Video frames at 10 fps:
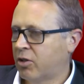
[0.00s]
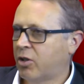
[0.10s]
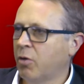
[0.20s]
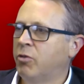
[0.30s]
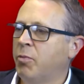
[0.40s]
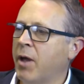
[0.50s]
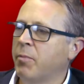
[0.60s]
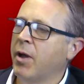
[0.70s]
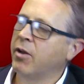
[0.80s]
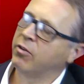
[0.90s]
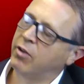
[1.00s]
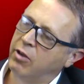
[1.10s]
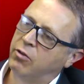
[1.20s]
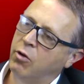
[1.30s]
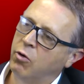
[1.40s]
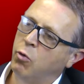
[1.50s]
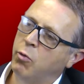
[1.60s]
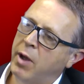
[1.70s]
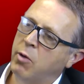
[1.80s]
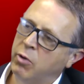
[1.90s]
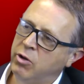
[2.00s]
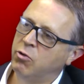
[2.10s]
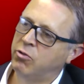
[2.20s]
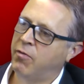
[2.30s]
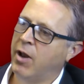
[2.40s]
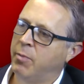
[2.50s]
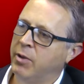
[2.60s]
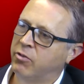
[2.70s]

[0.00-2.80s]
Going to about is all about when you're developing